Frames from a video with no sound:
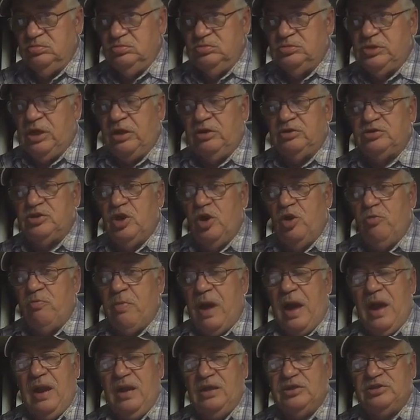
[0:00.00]
there's no
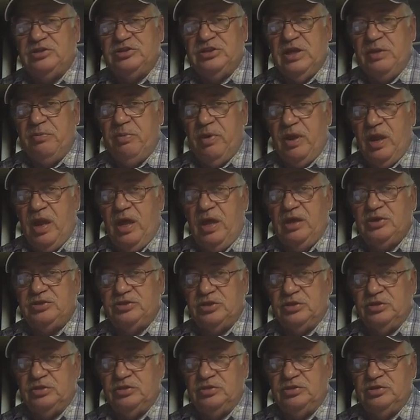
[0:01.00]
mileage
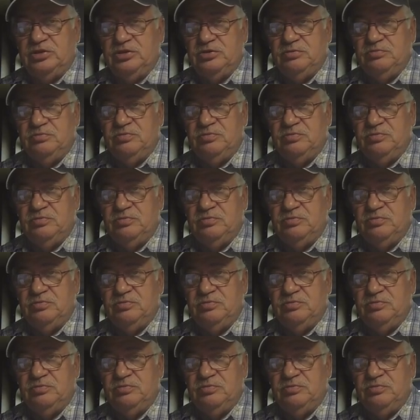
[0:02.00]
stipulations